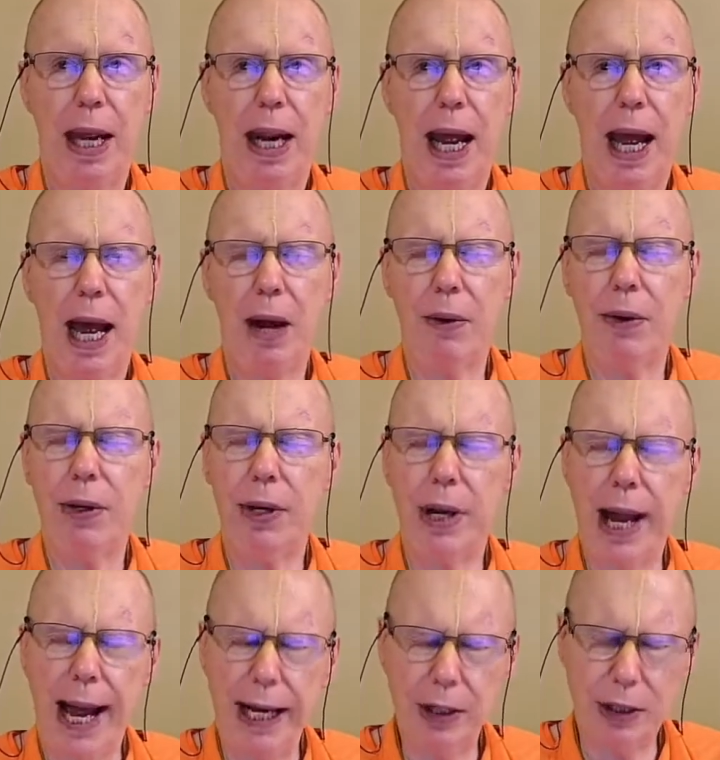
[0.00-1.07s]
how
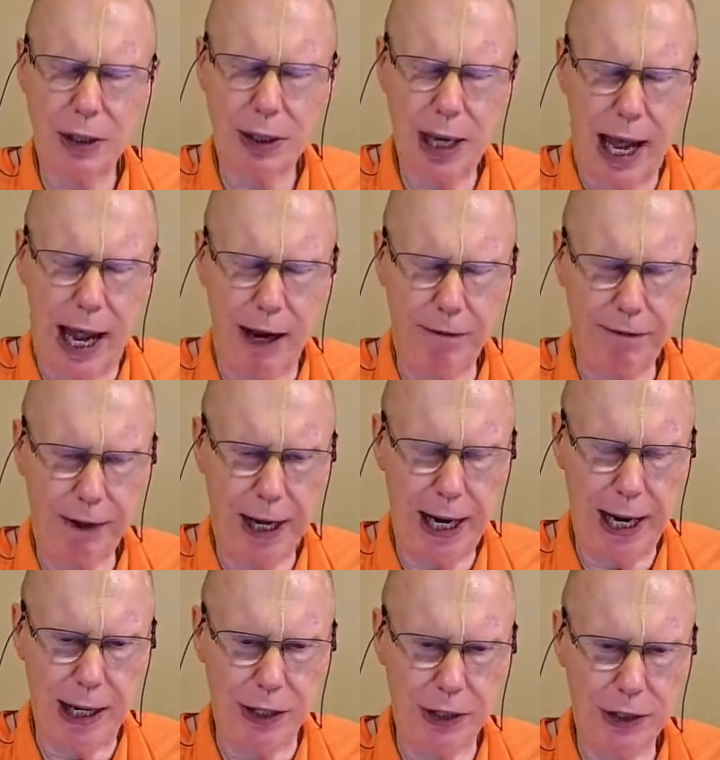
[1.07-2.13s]
nice life
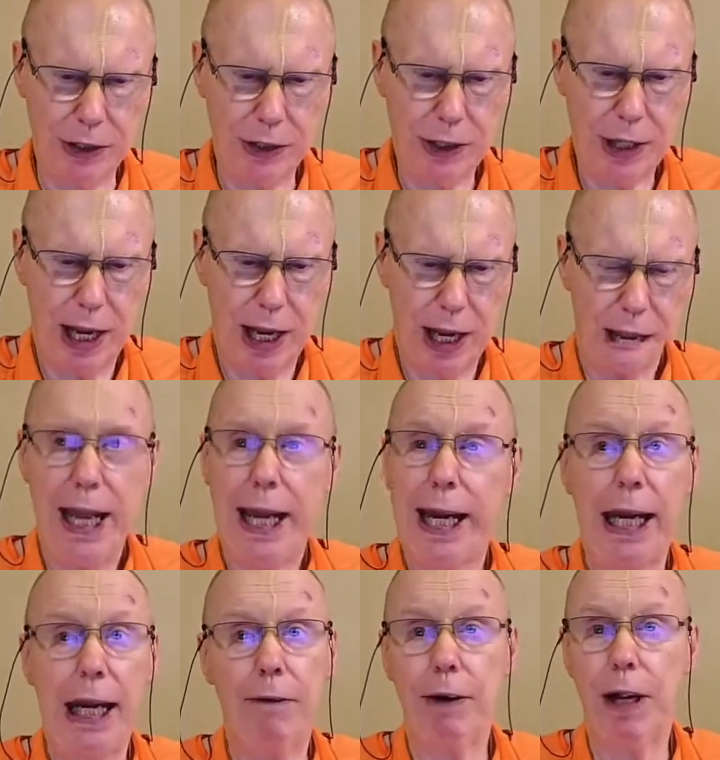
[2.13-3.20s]
is,
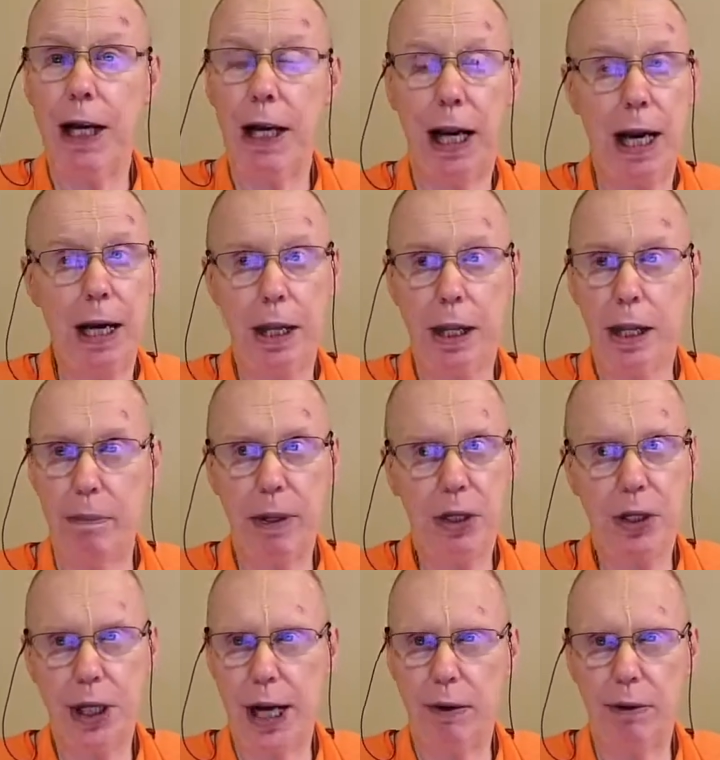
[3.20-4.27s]
even in the
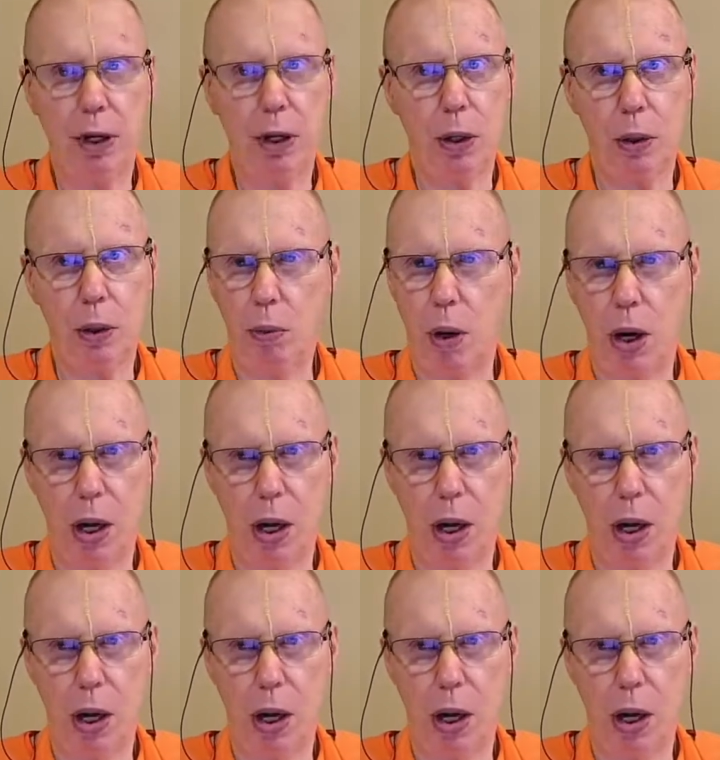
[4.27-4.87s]
material world.